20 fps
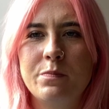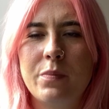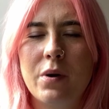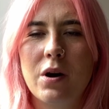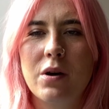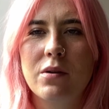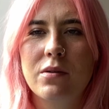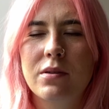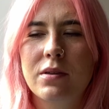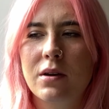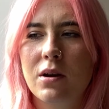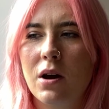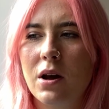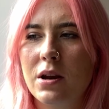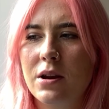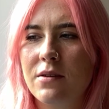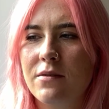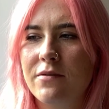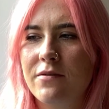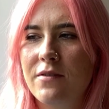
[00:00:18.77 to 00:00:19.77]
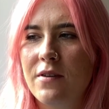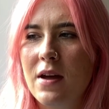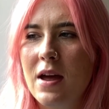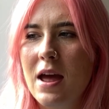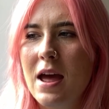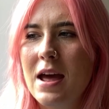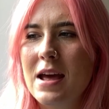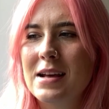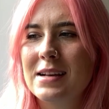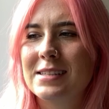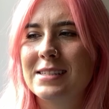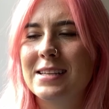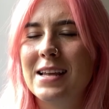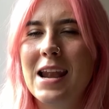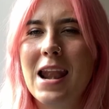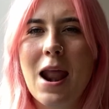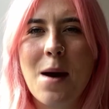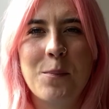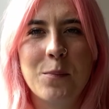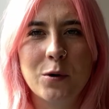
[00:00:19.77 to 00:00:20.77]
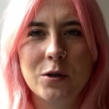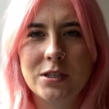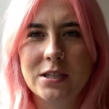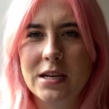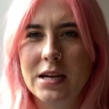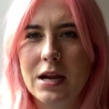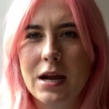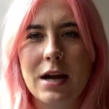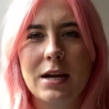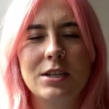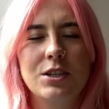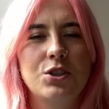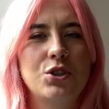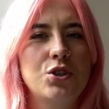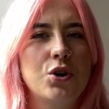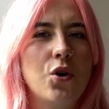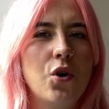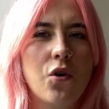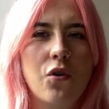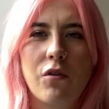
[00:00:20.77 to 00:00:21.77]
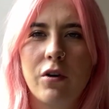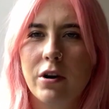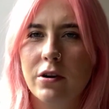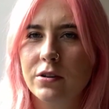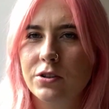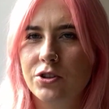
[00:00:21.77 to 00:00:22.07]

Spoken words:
both kind of celebrity editorial